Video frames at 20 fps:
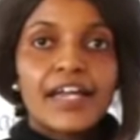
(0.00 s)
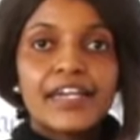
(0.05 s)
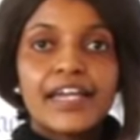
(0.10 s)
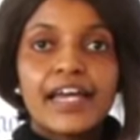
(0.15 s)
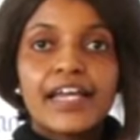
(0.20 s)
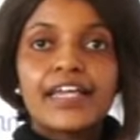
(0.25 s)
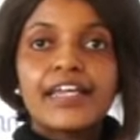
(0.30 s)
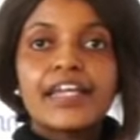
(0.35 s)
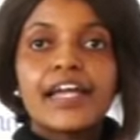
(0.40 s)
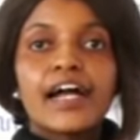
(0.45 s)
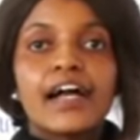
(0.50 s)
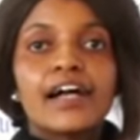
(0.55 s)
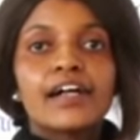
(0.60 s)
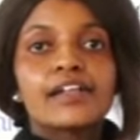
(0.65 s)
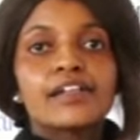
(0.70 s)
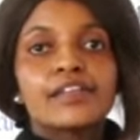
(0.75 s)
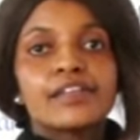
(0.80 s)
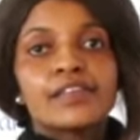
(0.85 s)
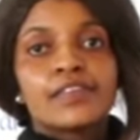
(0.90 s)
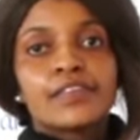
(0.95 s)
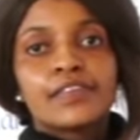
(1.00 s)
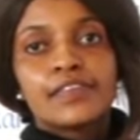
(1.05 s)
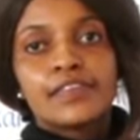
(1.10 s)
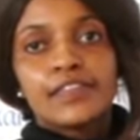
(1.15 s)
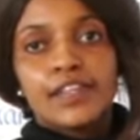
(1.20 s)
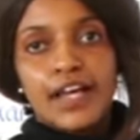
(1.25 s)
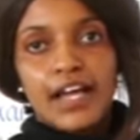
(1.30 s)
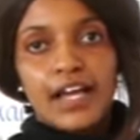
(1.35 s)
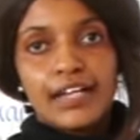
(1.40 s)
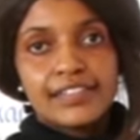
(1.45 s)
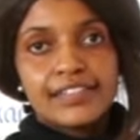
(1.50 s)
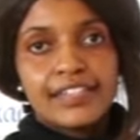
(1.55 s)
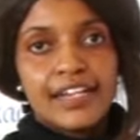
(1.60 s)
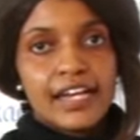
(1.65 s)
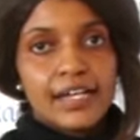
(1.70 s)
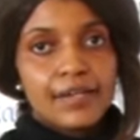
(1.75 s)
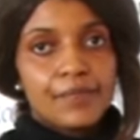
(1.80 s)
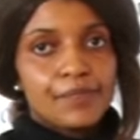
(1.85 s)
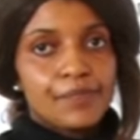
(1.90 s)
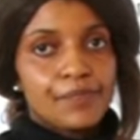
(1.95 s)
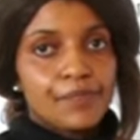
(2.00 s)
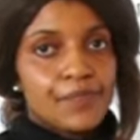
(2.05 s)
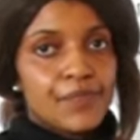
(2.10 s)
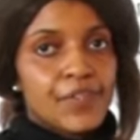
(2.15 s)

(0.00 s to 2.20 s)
and a year are time.